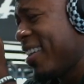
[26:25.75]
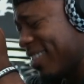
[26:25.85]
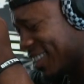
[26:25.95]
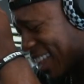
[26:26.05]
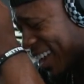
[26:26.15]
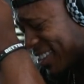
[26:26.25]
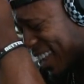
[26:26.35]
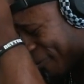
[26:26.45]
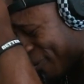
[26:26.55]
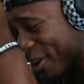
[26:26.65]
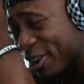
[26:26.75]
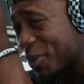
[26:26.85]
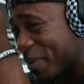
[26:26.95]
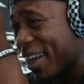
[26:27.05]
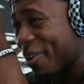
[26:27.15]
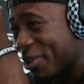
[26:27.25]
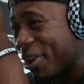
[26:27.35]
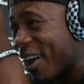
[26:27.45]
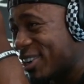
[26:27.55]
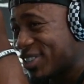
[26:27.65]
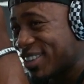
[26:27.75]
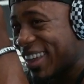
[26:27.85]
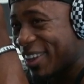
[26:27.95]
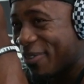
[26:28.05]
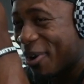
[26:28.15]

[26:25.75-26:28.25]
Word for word: This second set of failures should be like really hard just because like you've